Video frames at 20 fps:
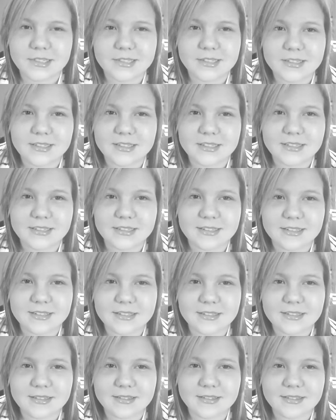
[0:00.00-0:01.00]
is
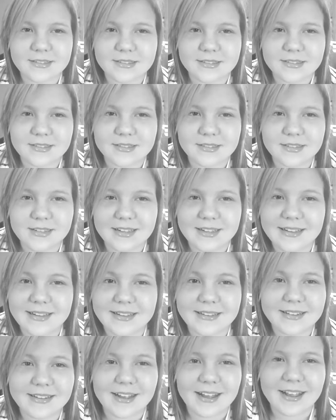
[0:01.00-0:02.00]

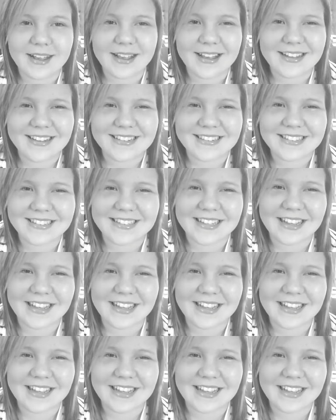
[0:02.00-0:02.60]
it, I guess.